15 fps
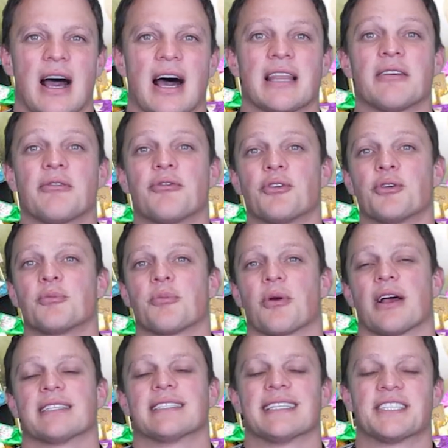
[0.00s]
Other fruit
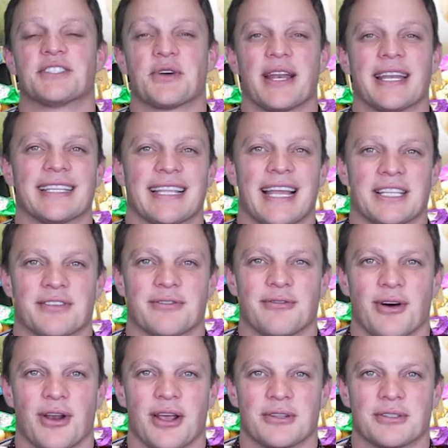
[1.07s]
prices traded as
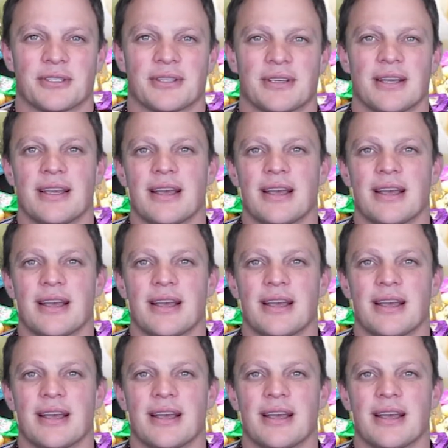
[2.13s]
follows.